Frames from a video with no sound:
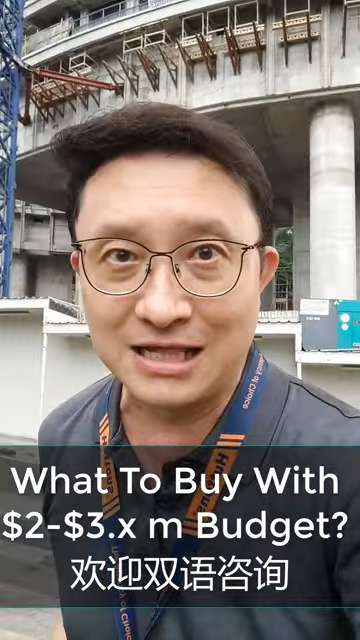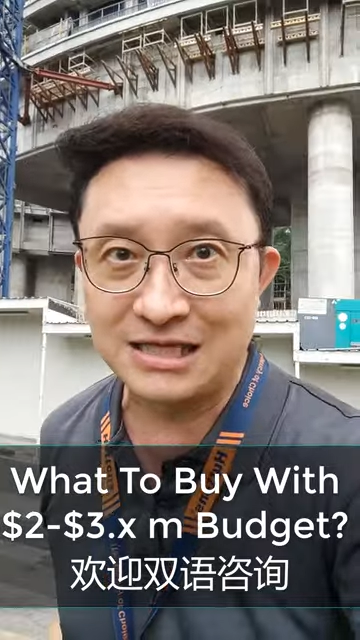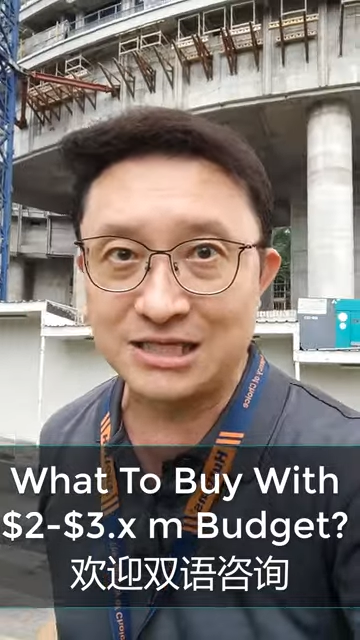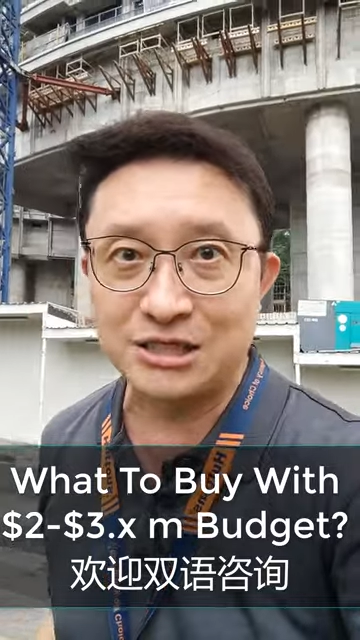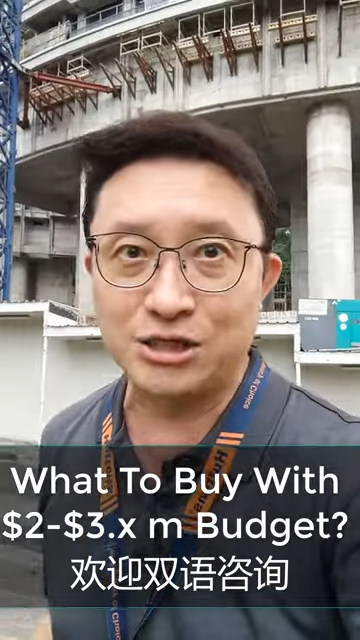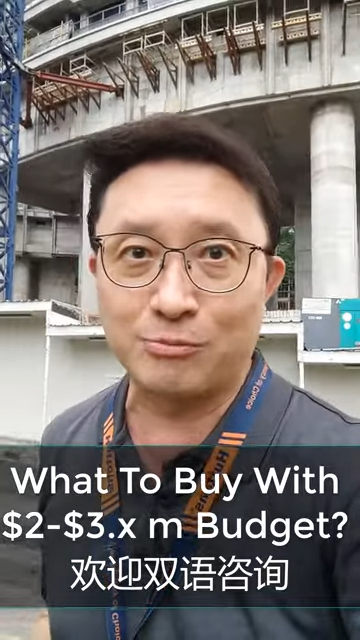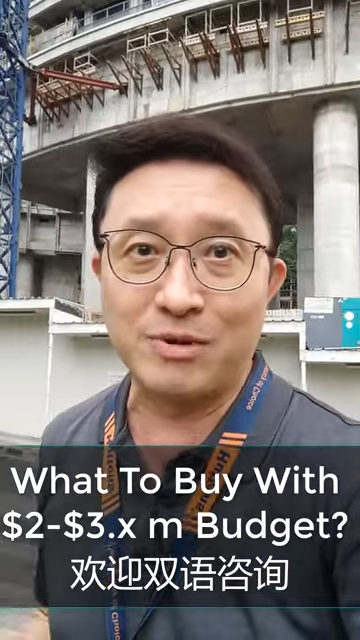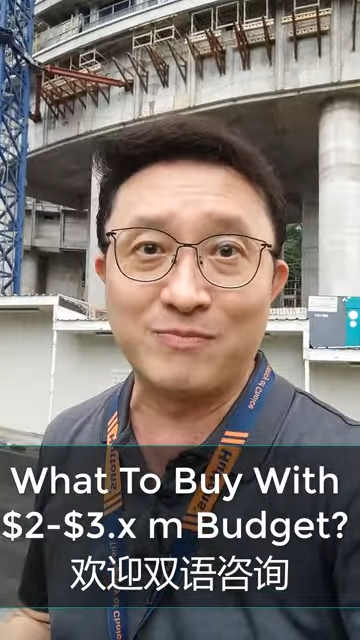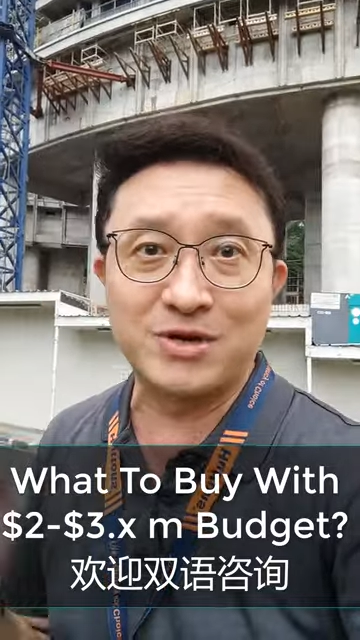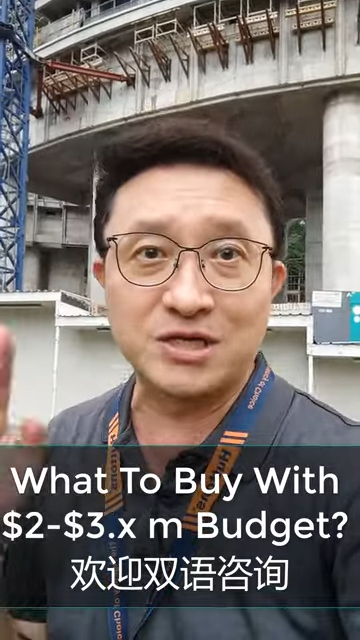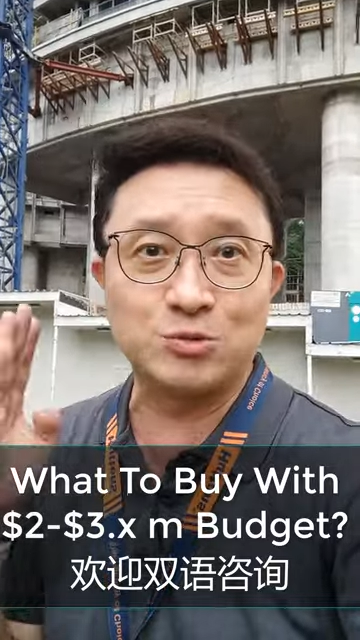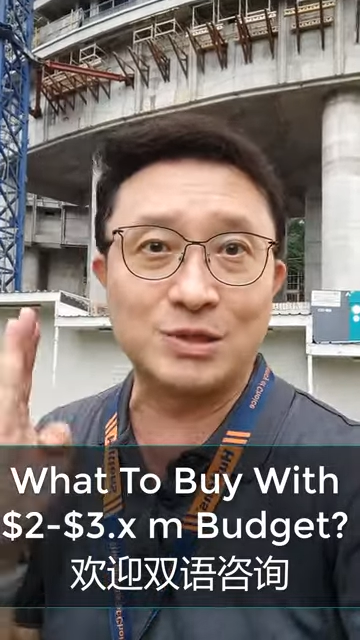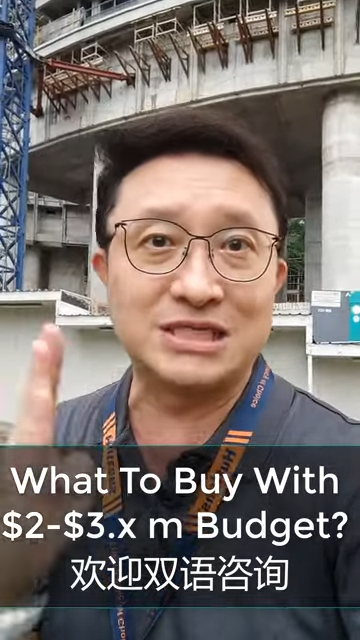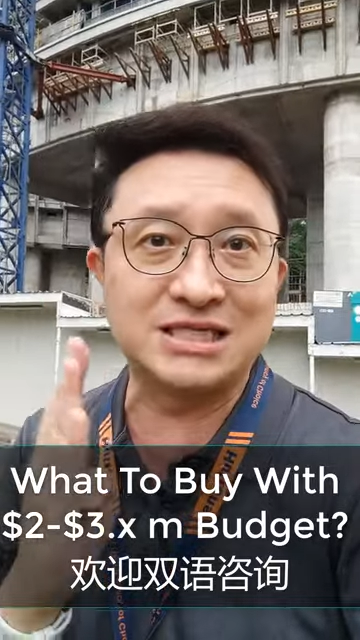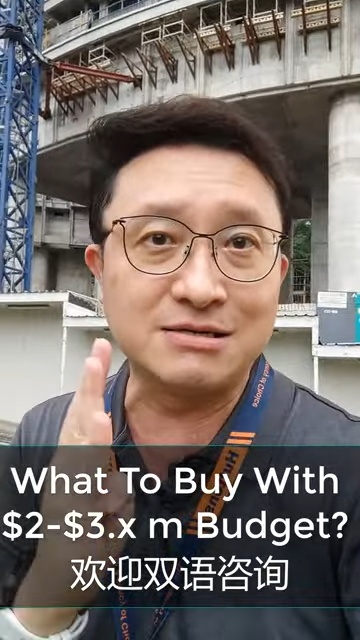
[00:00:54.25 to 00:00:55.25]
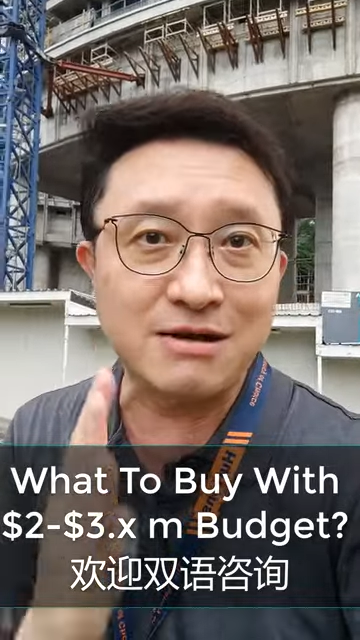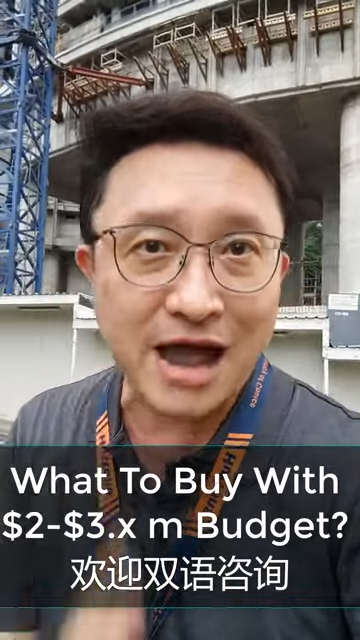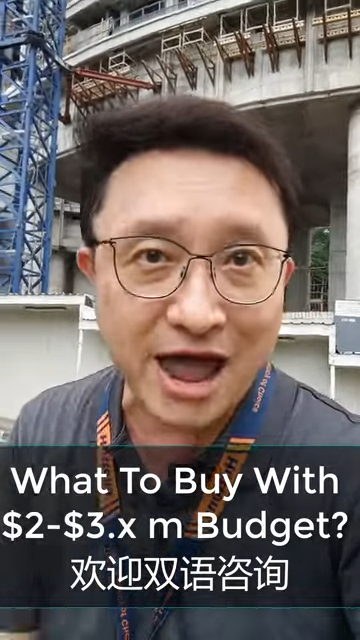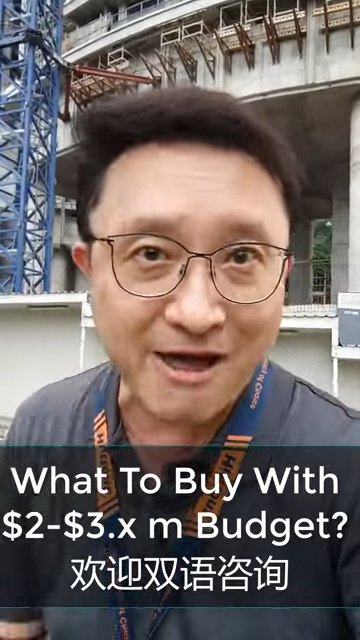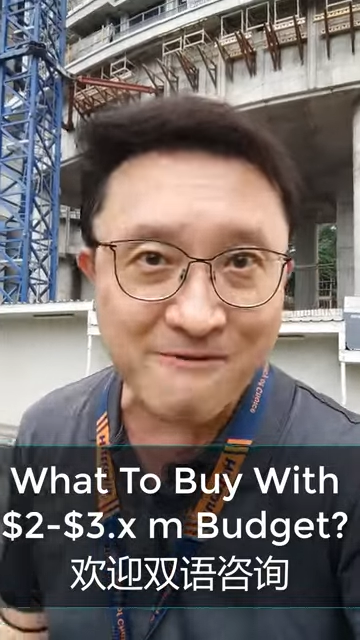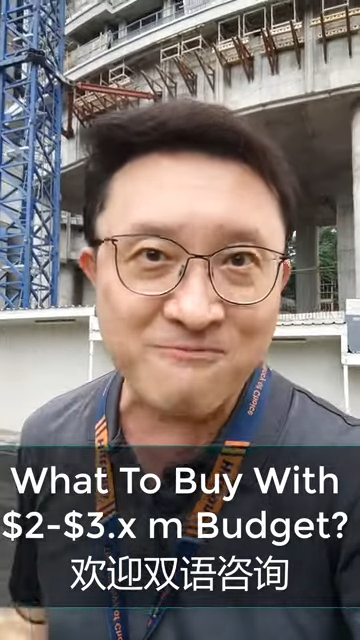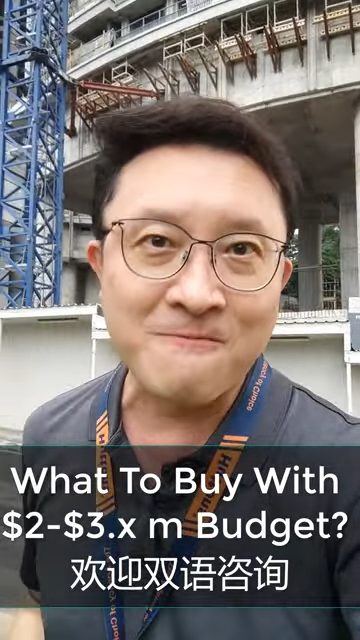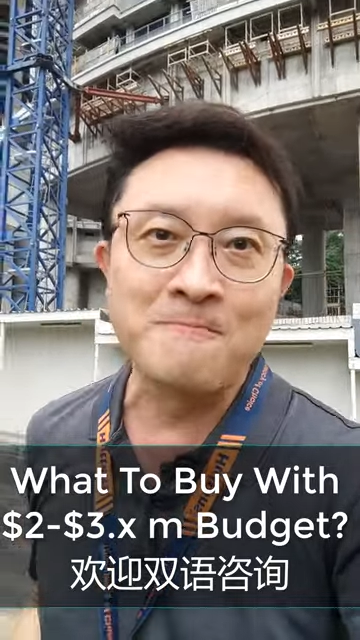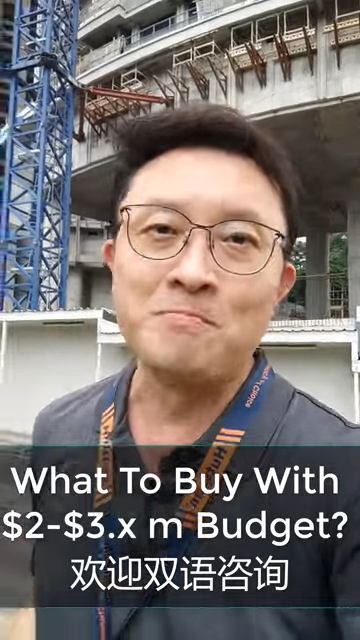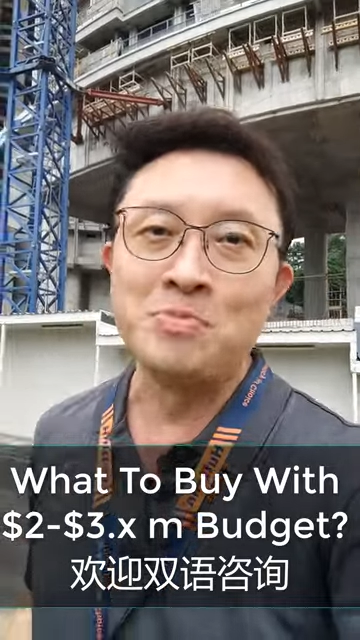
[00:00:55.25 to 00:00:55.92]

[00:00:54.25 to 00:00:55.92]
ladies and gentlemen, because we still have